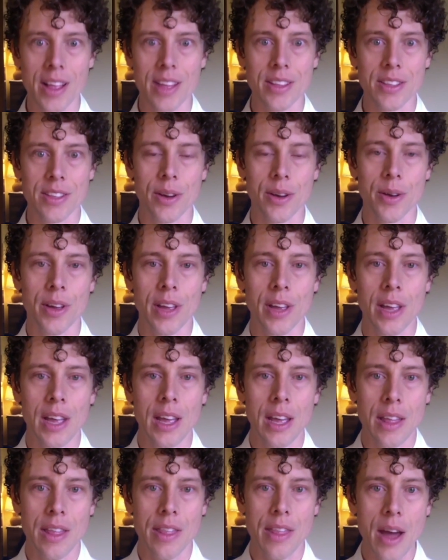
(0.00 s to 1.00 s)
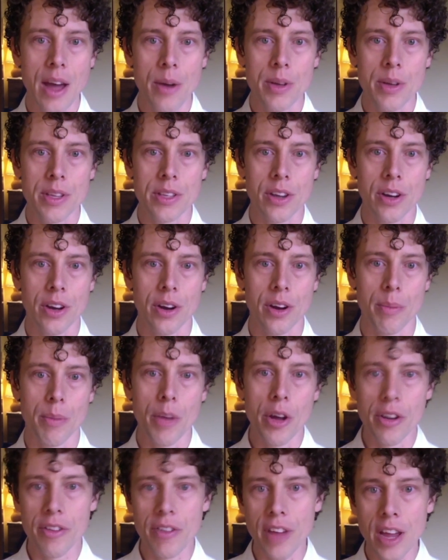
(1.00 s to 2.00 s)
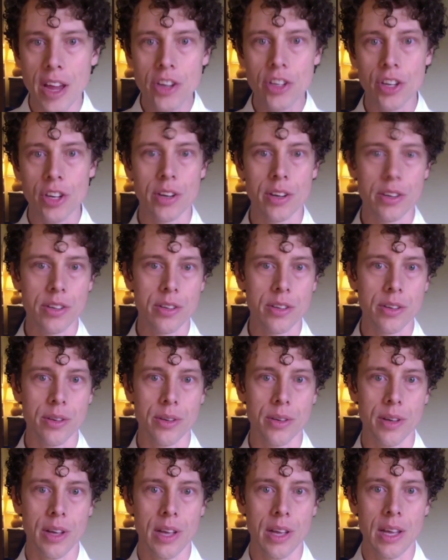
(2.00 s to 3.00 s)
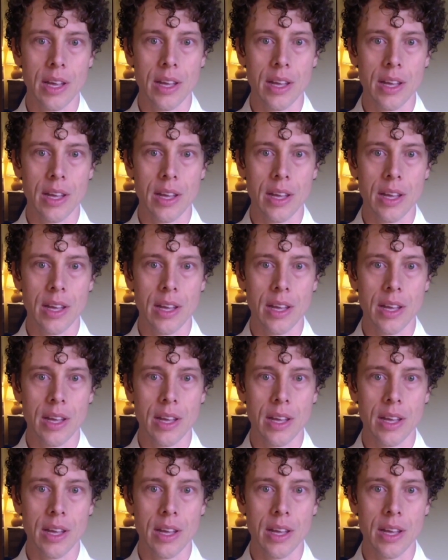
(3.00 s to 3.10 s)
So of course. that was her motivation to